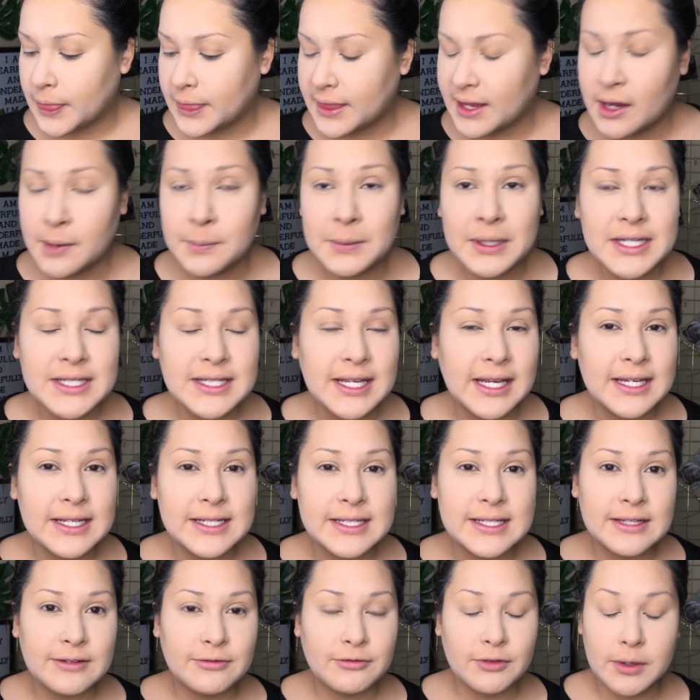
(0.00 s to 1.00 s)
Now I'm gonna take
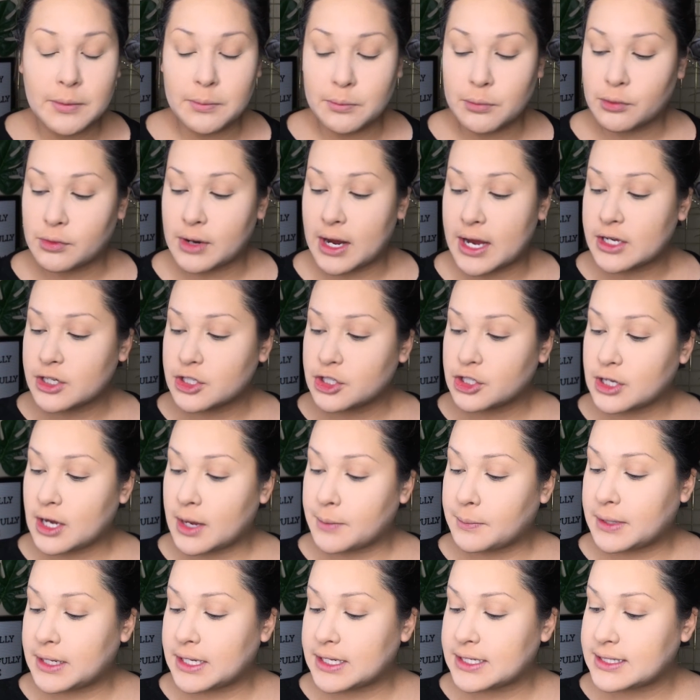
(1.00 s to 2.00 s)
a different brush.
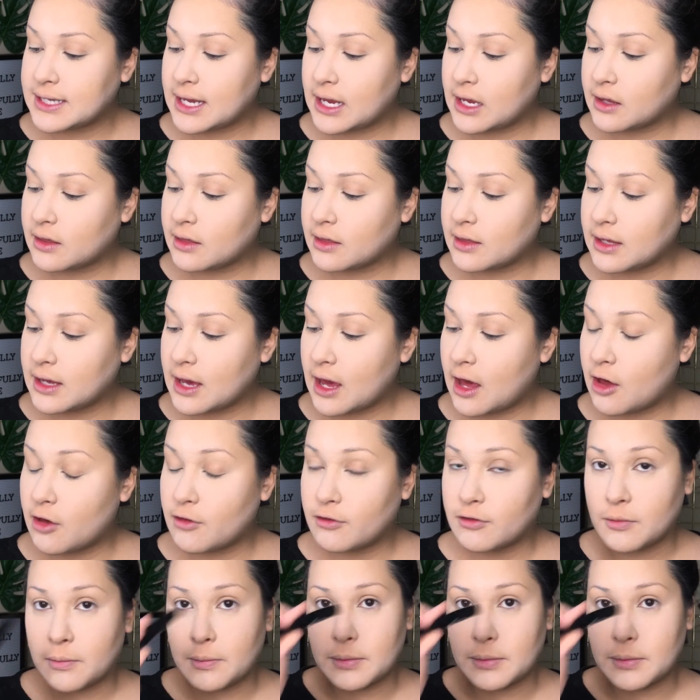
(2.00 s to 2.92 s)
I'm gonna take the e.l.f.